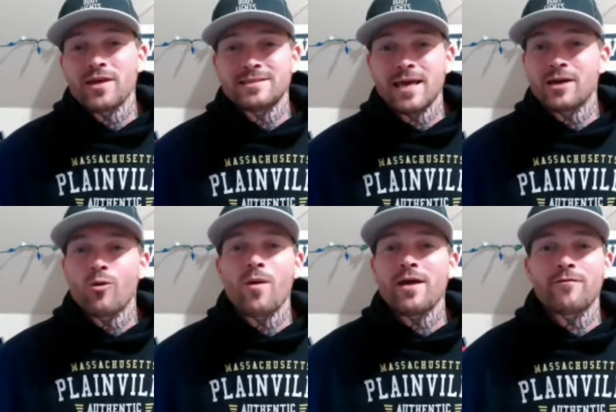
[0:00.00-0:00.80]
take
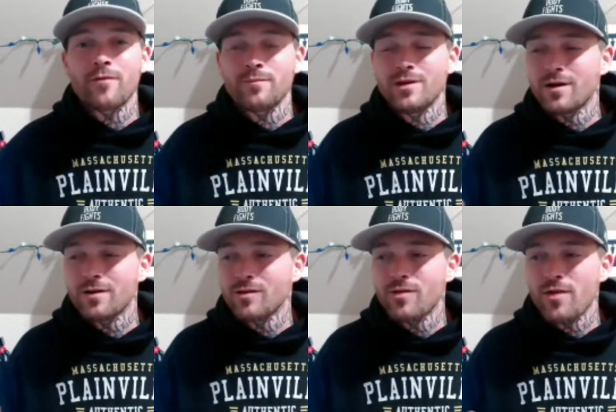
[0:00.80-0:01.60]
away from
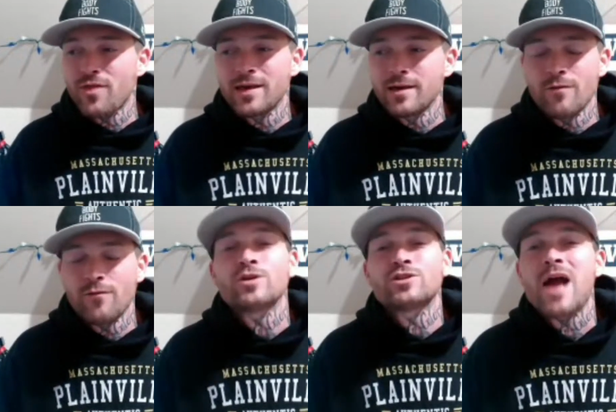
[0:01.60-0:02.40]
the thinking of
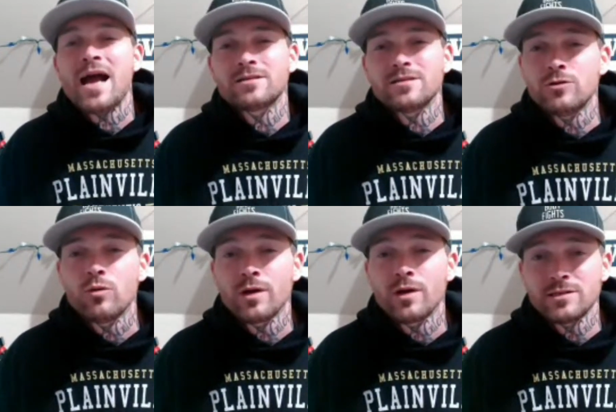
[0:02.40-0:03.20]
what you're actually
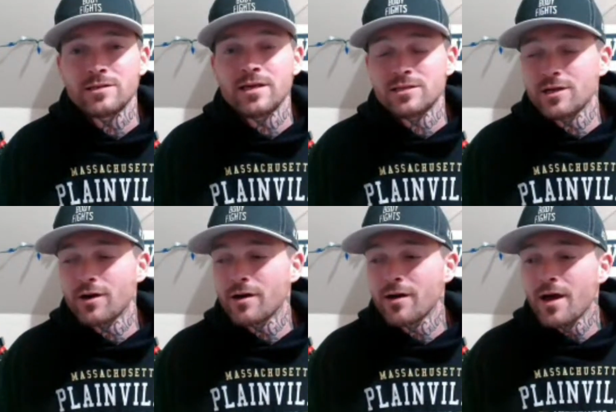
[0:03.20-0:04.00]
doing is you're